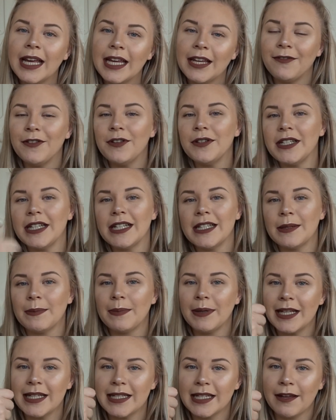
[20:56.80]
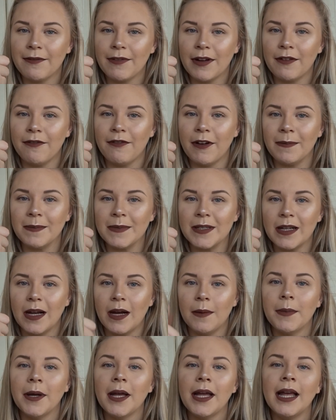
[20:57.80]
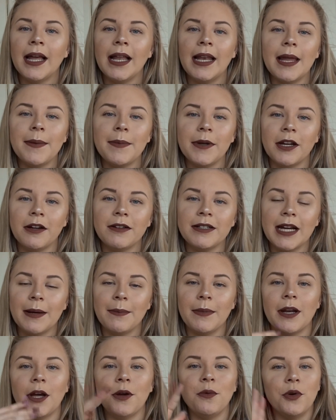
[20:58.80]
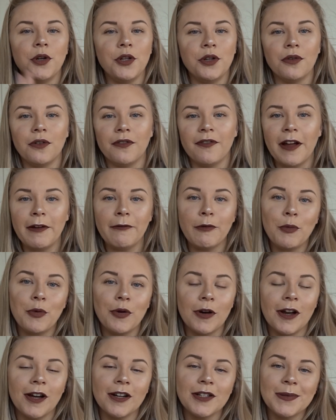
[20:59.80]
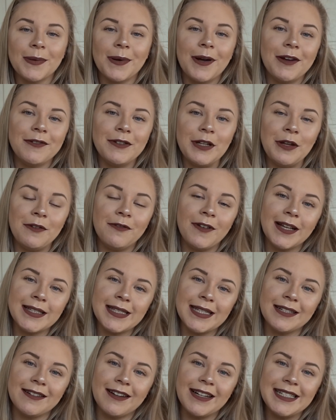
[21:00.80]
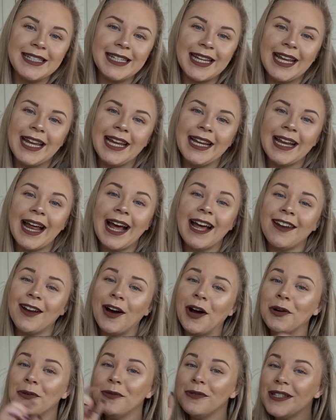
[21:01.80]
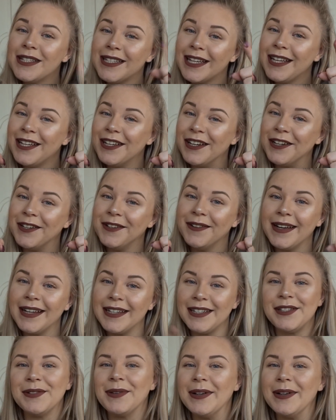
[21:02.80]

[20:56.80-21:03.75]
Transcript: If you did, please give it a thumbs up. Let me know down below what your favorite products were of 2019, and I will see you in